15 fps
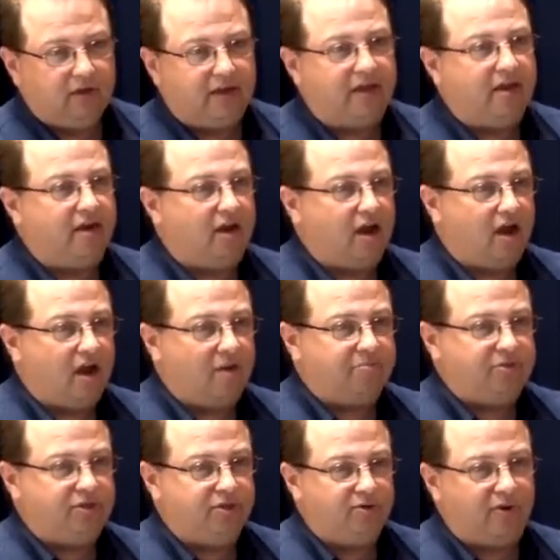in
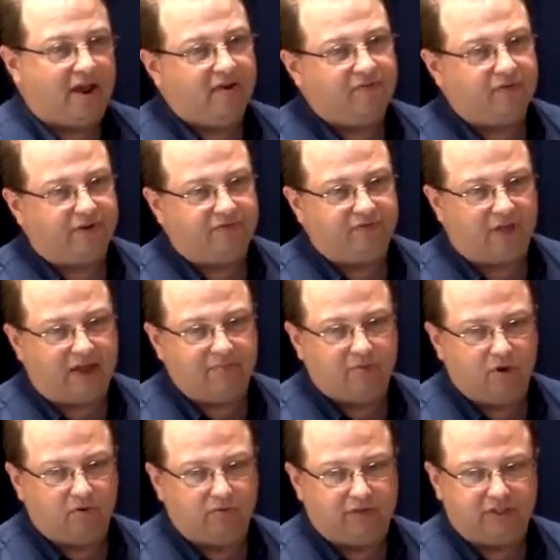up to every flight
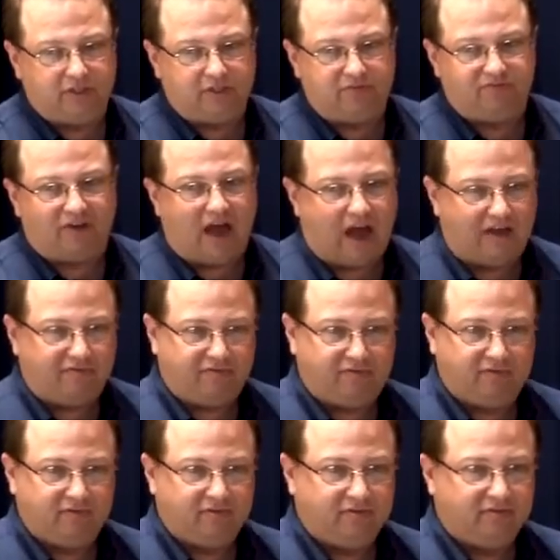mode, which is 5.
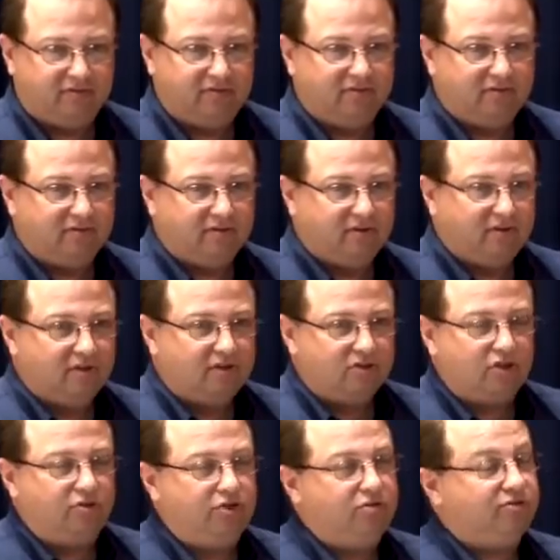
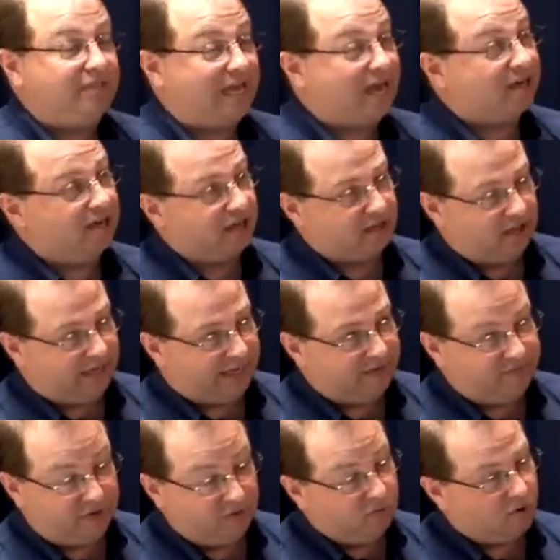So you technically,
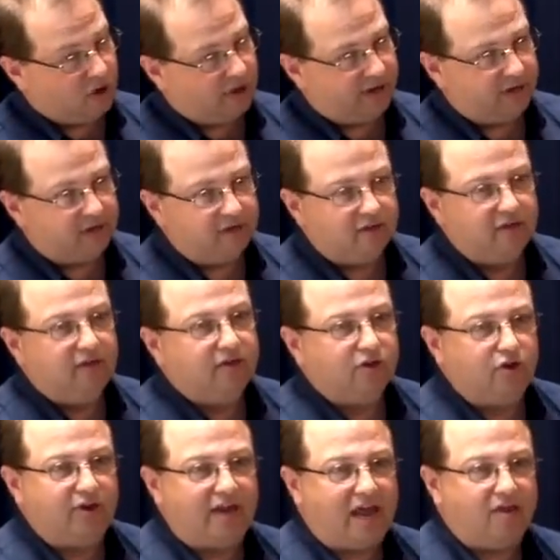if you wanted,
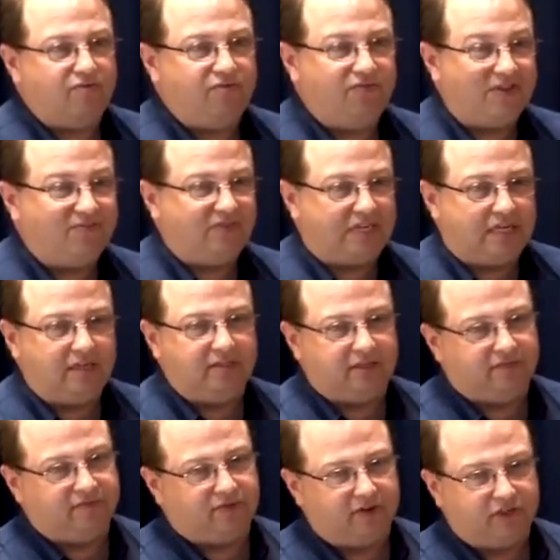could have 15
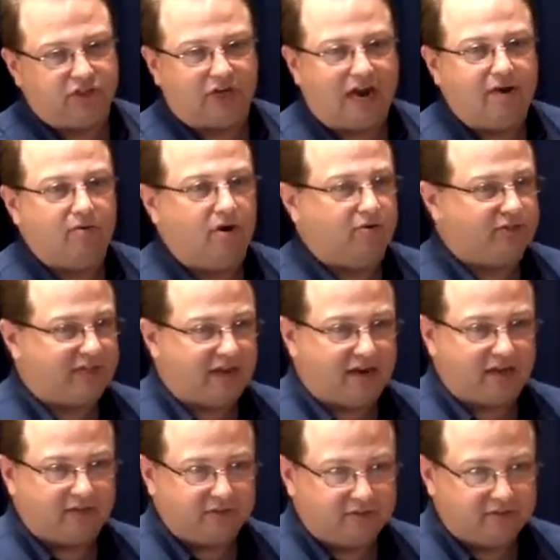different gyro
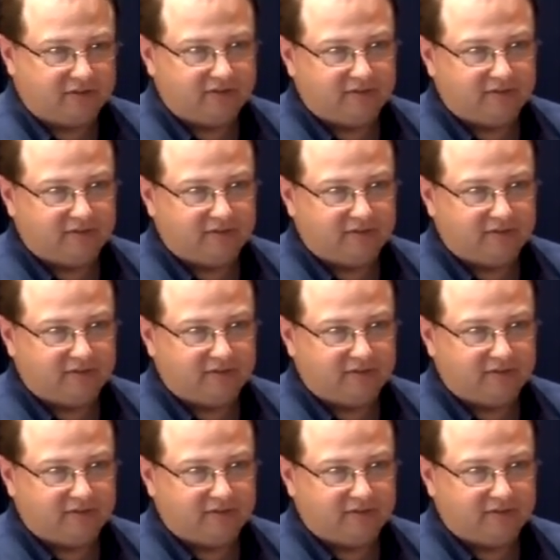settings.